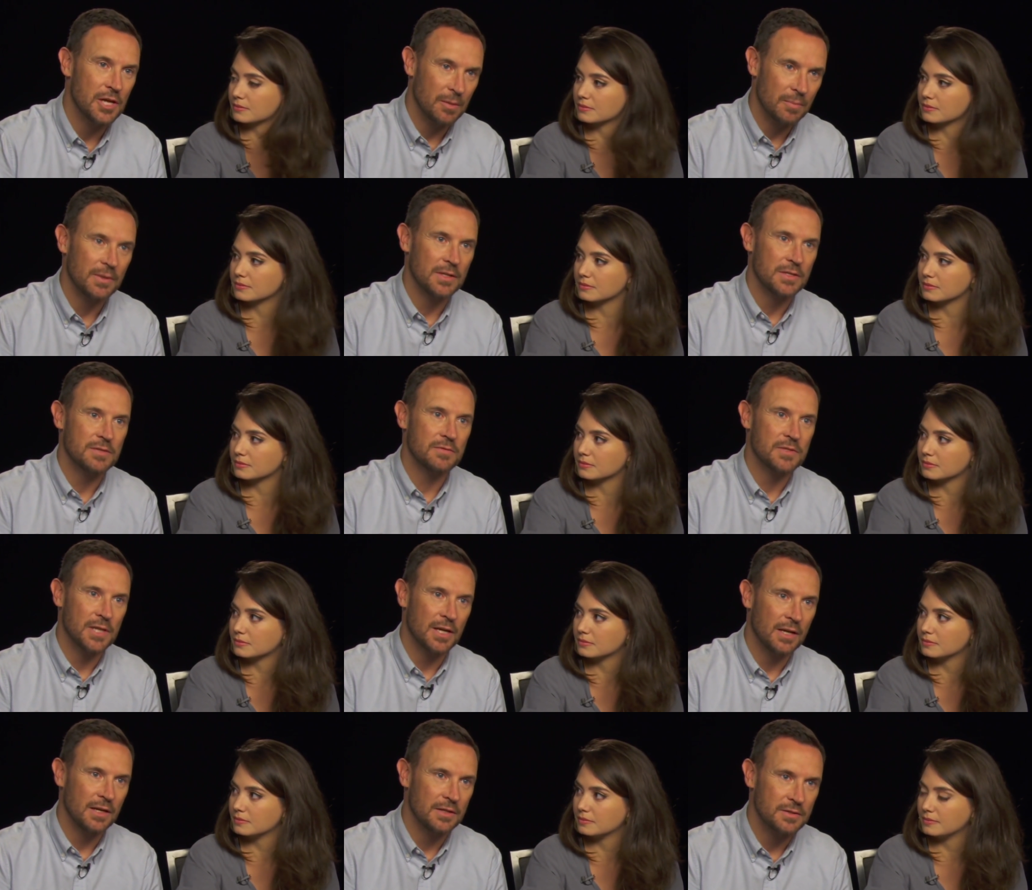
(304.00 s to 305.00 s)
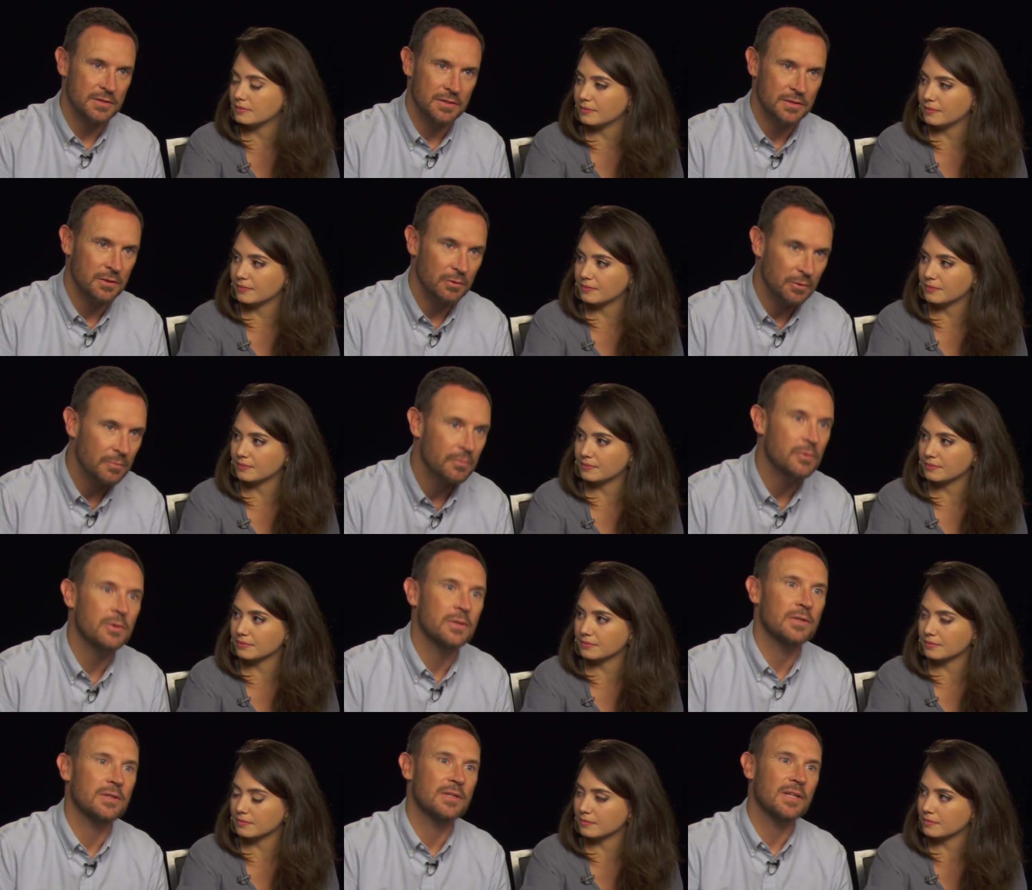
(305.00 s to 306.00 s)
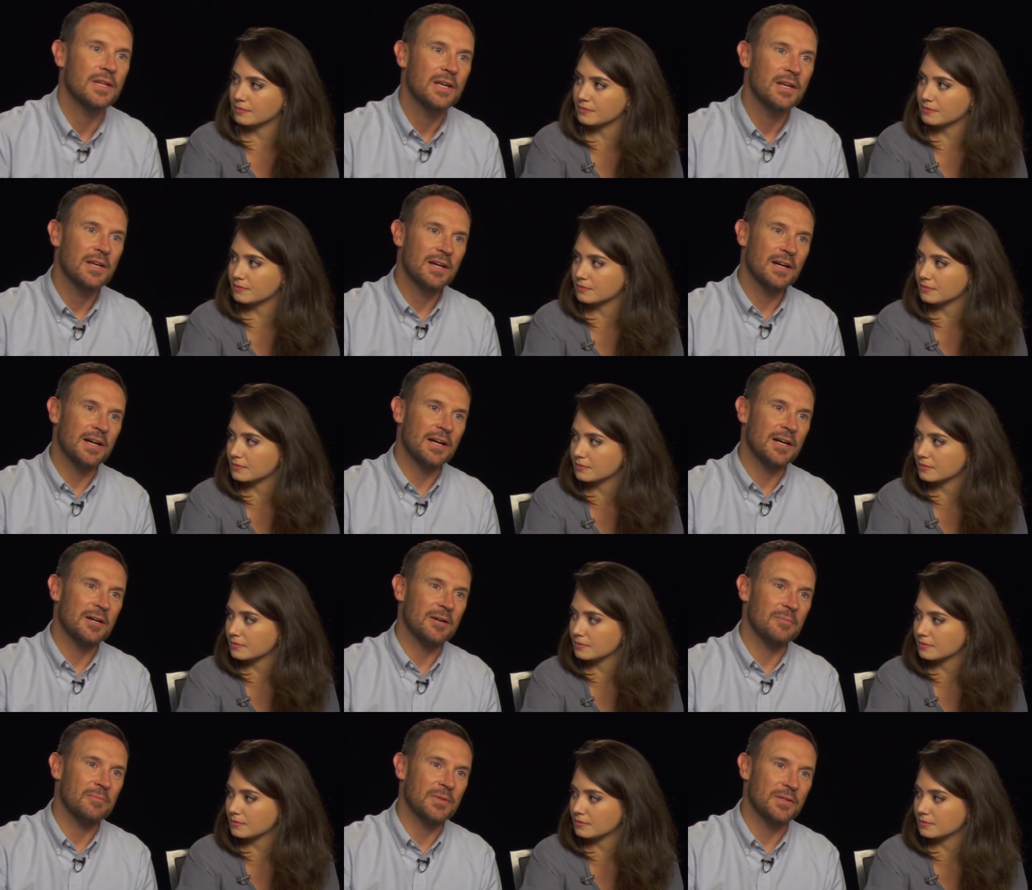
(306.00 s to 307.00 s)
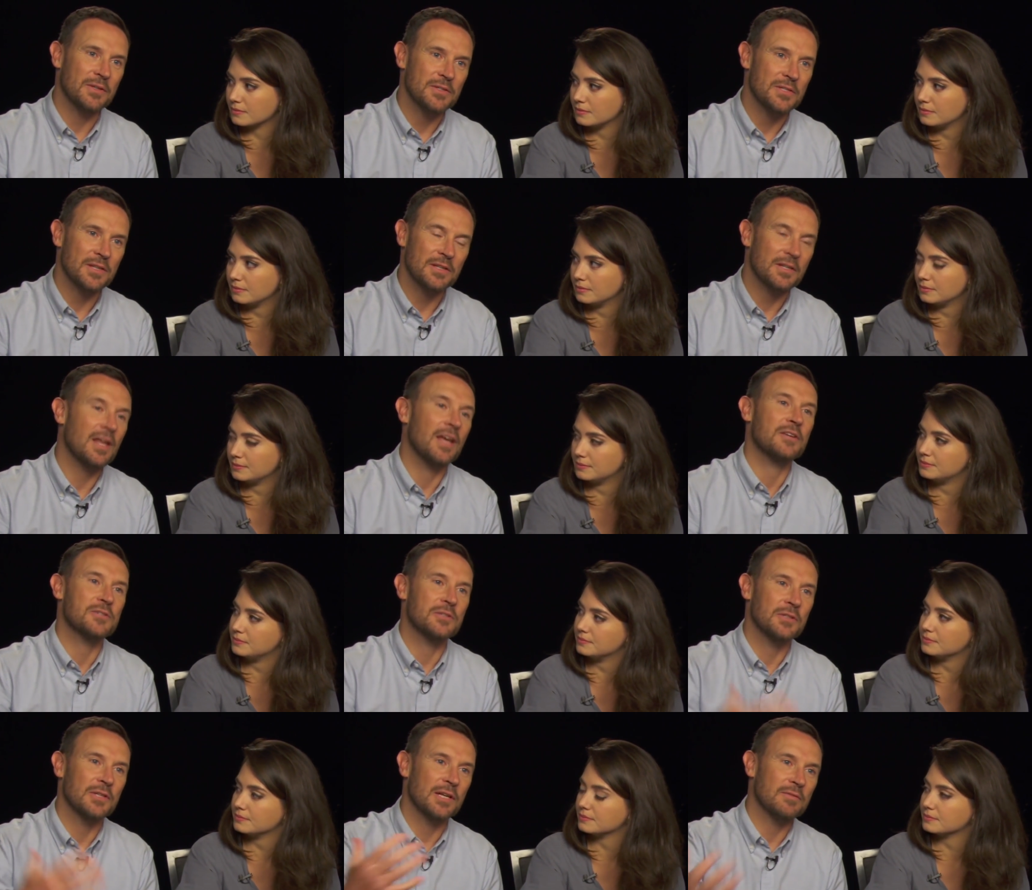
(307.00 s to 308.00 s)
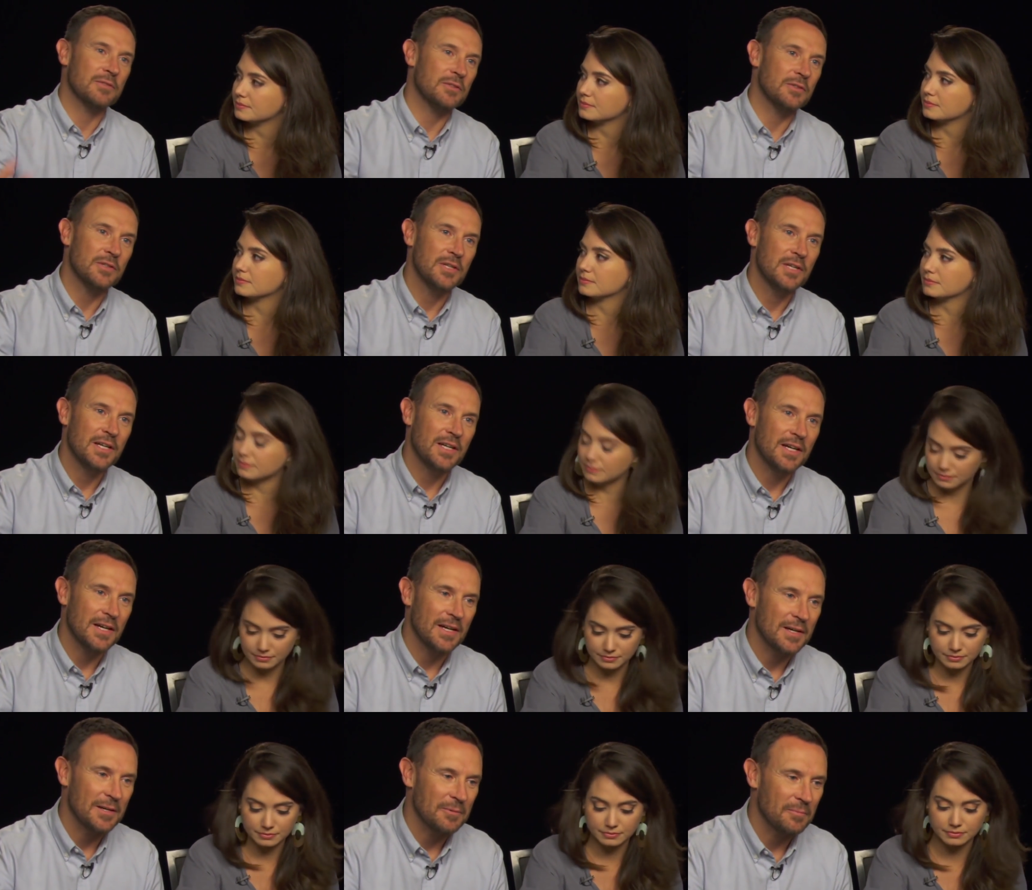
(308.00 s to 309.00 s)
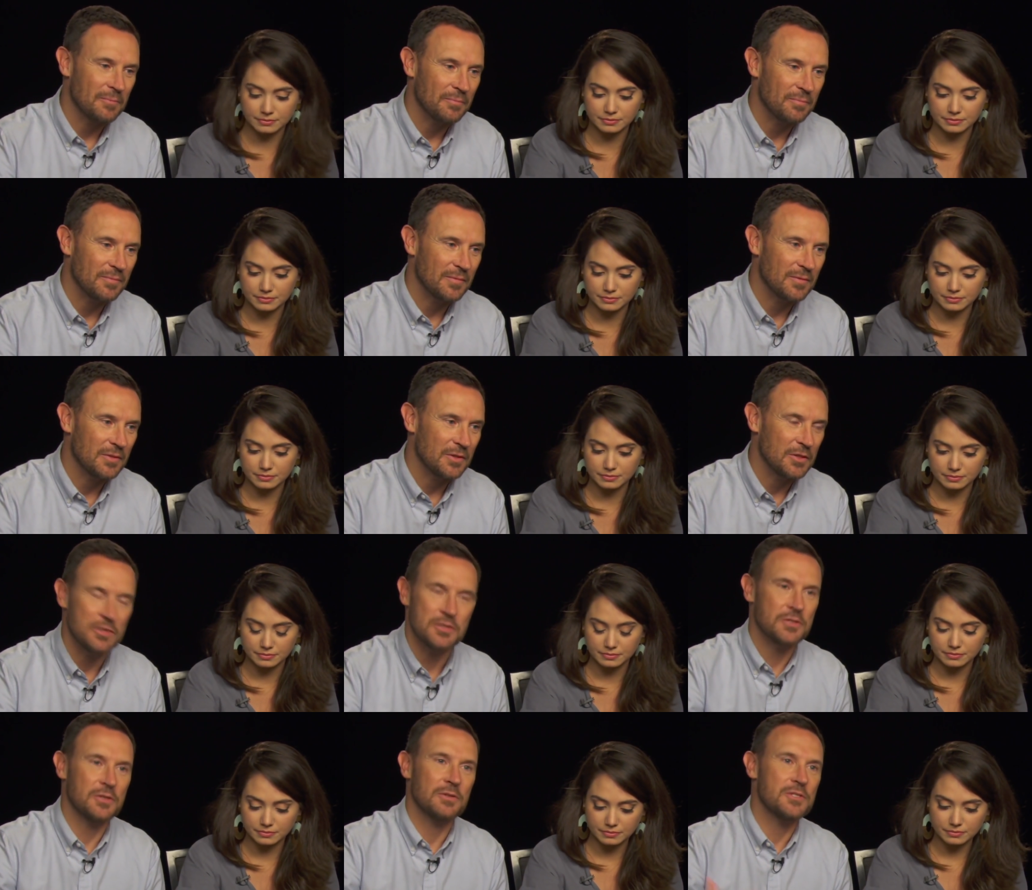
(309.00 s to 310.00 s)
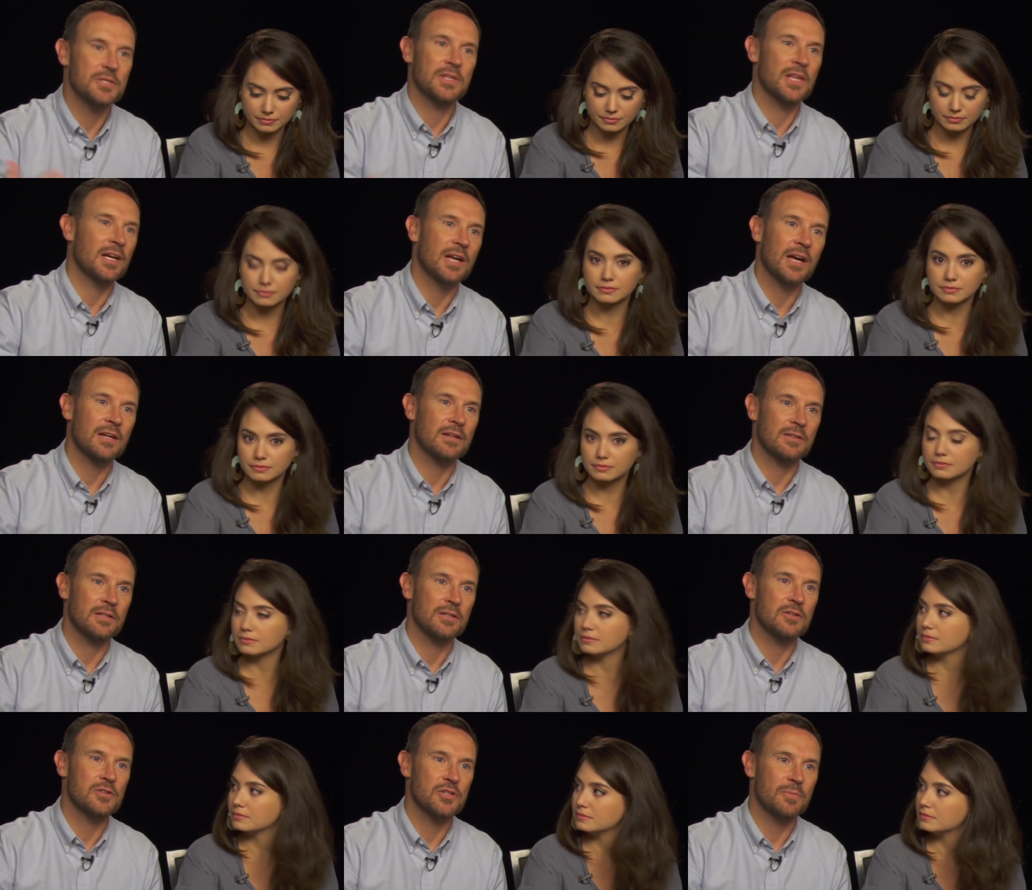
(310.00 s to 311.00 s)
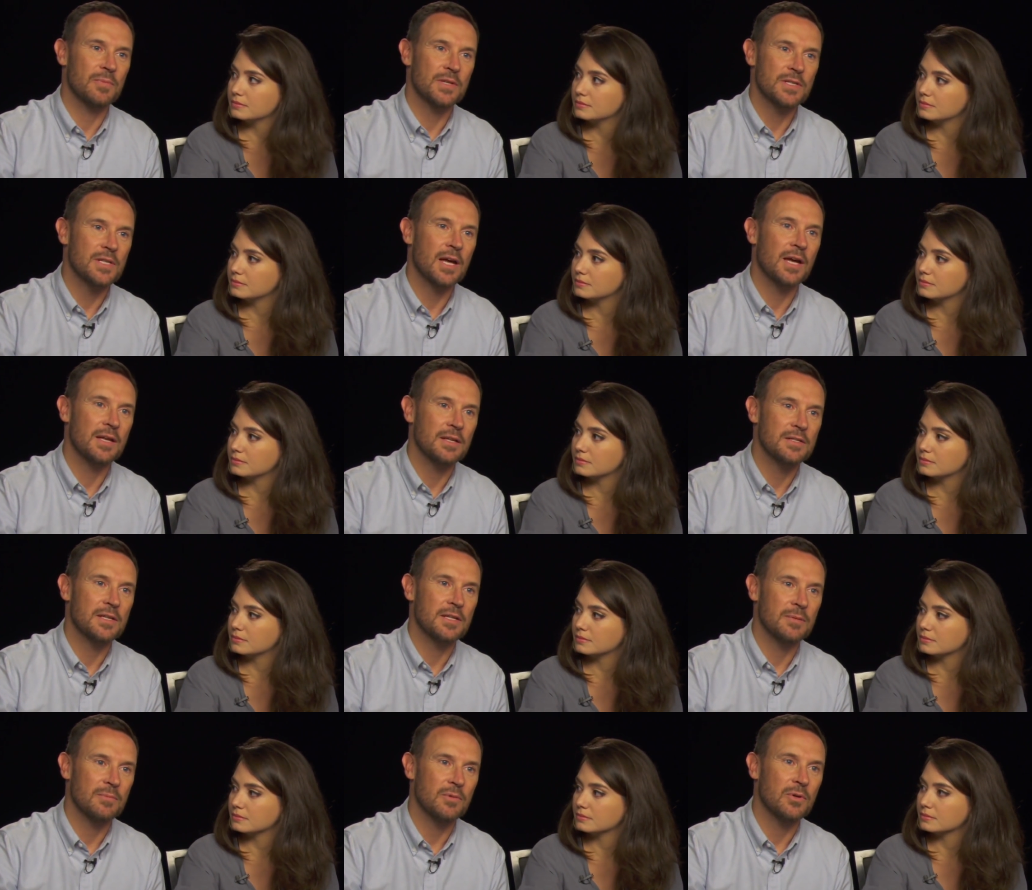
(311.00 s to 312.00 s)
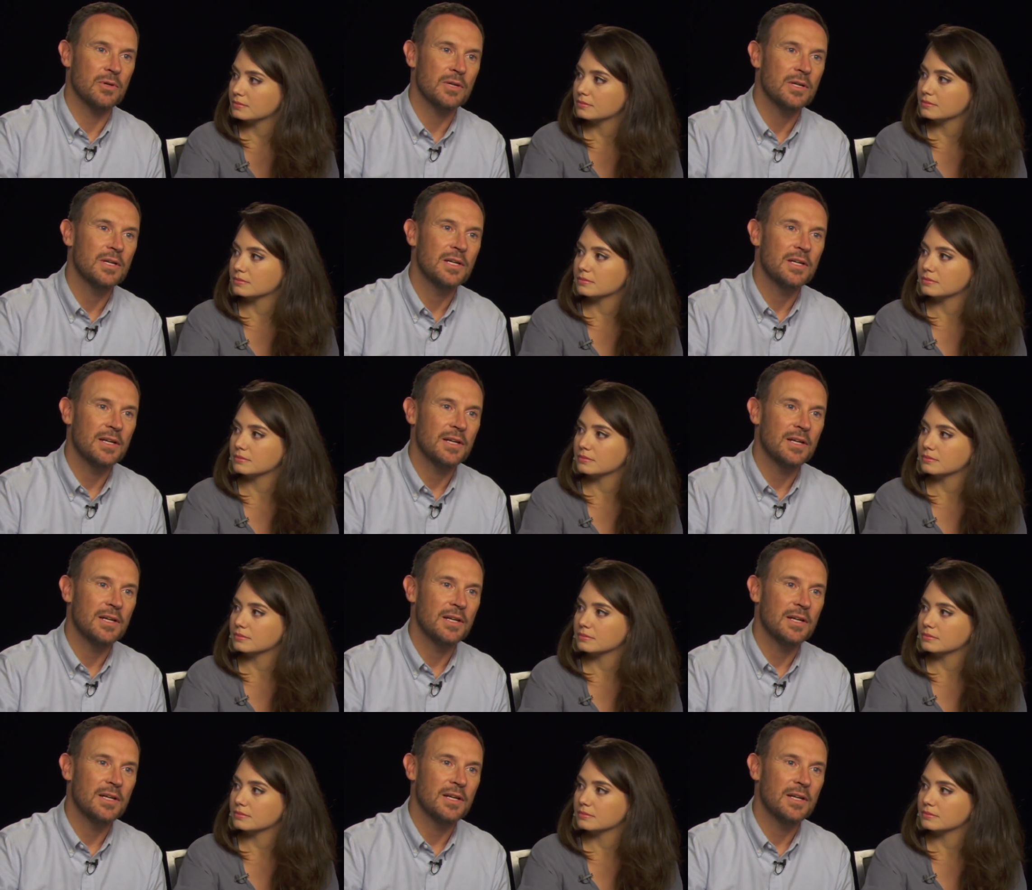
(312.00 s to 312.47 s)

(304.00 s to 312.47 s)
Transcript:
Speaker 1: champions of science, is so important uh, because at the national level, um, you just don't see that kind of leadership in science anymore.